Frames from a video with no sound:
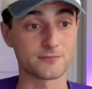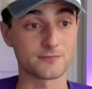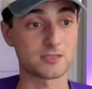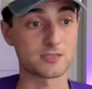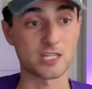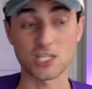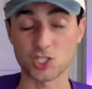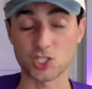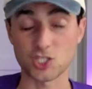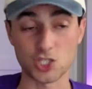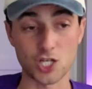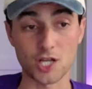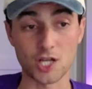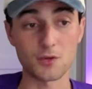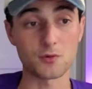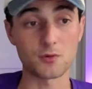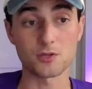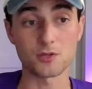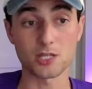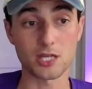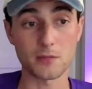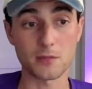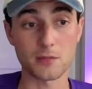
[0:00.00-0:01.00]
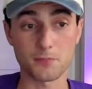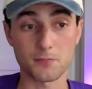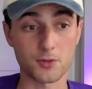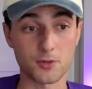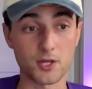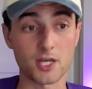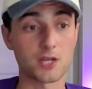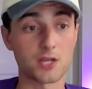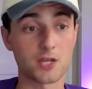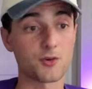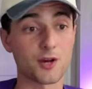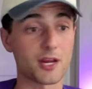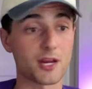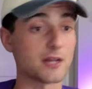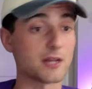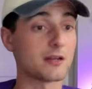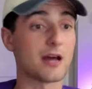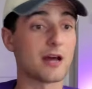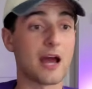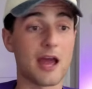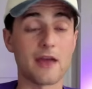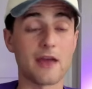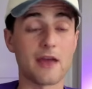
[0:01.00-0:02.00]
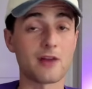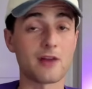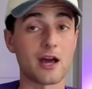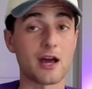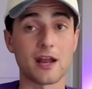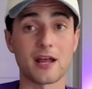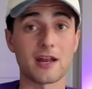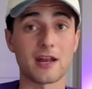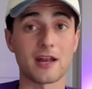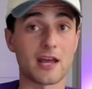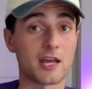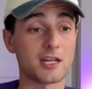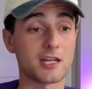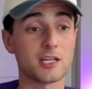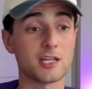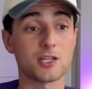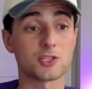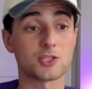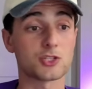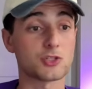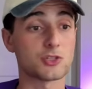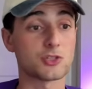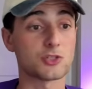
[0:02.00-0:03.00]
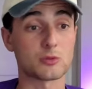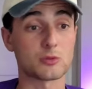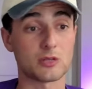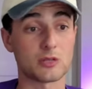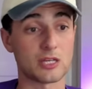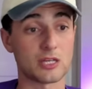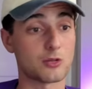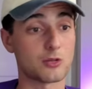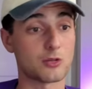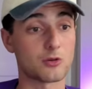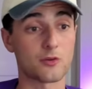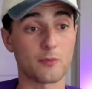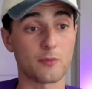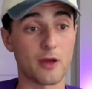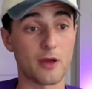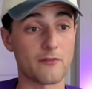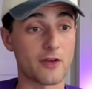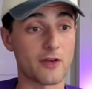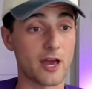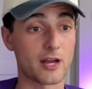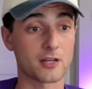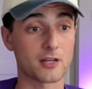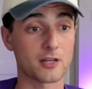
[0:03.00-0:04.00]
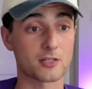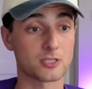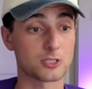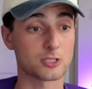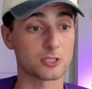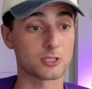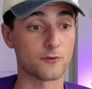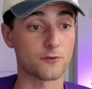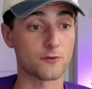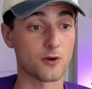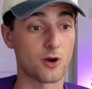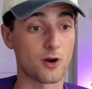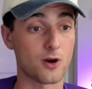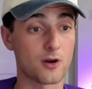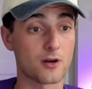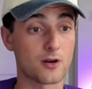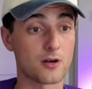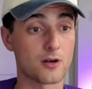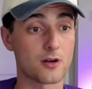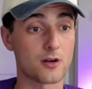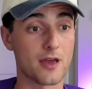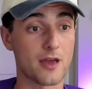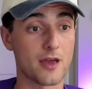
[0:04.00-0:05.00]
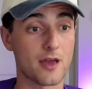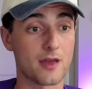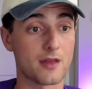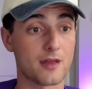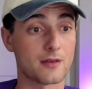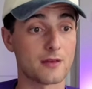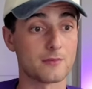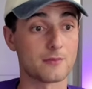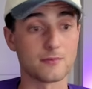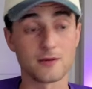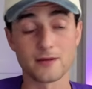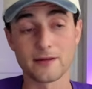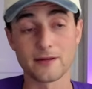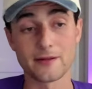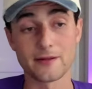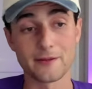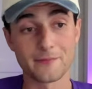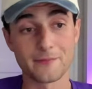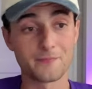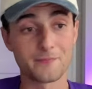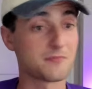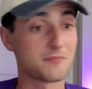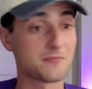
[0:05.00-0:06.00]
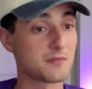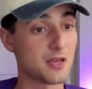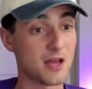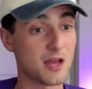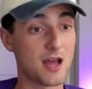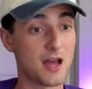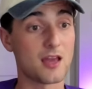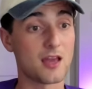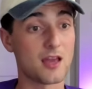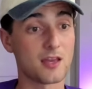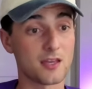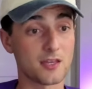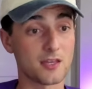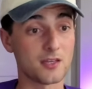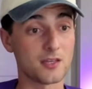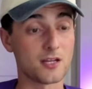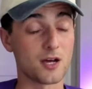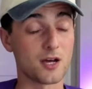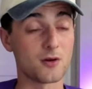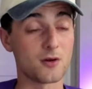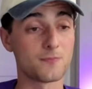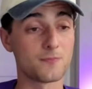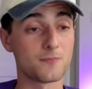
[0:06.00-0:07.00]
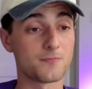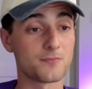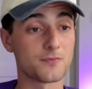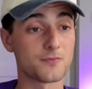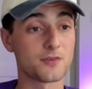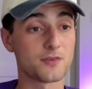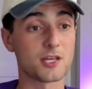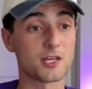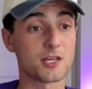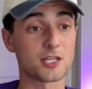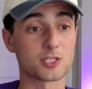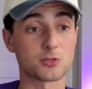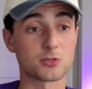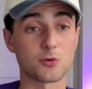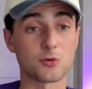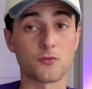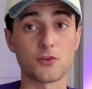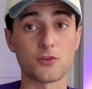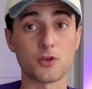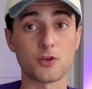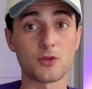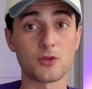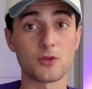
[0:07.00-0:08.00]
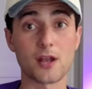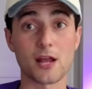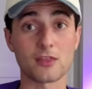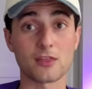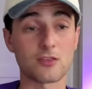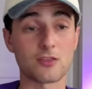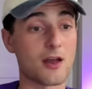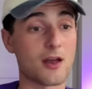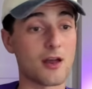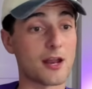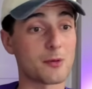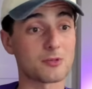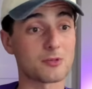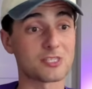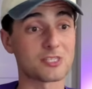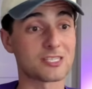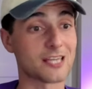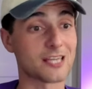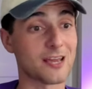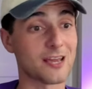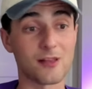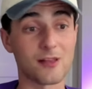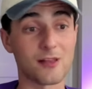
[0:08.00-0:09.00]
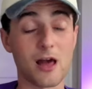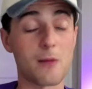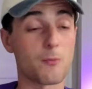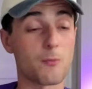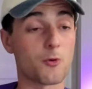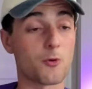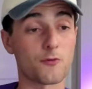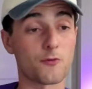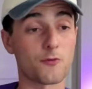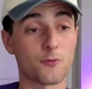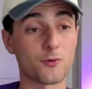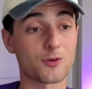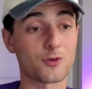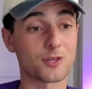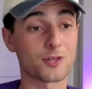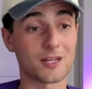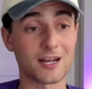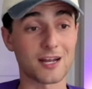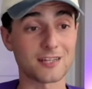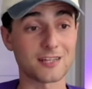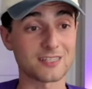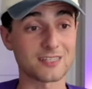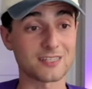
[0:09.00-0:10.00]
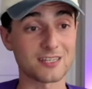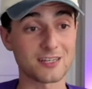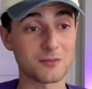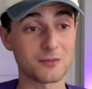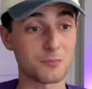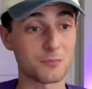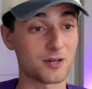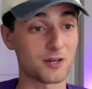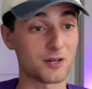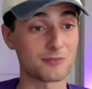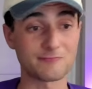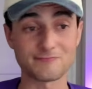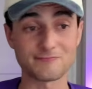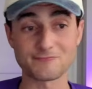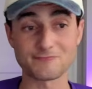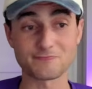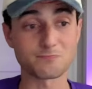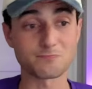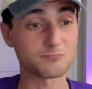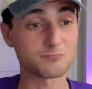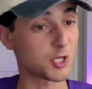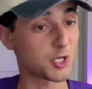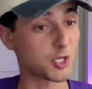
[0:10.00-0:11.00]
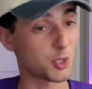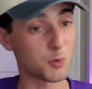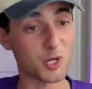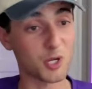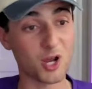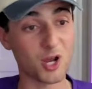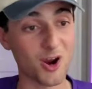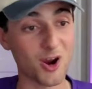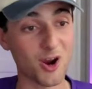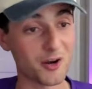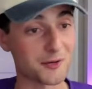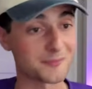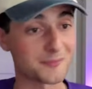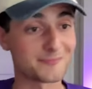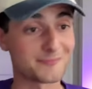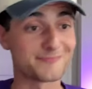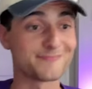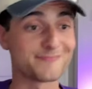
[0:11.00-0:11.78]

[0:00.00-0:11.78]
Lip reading: They genuinely play great. I have not had any issues with either of my Vatics so far, and you know, it's a review that I thought I would say a lot more for than I did, but here we are.